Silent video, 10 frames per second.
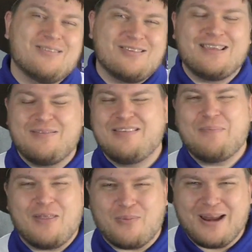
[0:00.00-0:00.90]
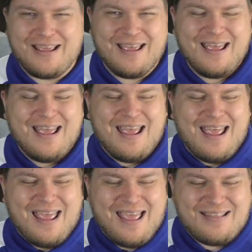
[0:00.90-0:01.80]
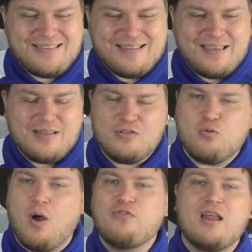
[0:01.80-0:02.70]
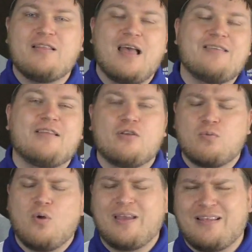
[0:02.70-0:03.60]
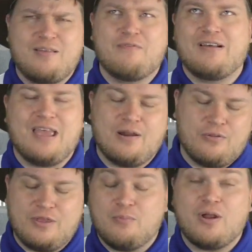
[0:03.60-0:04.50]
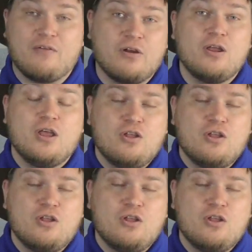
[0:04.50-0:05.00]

You'll see, by the rating, it's 12-sided dice that you're rolling, some volcano theme, whatever.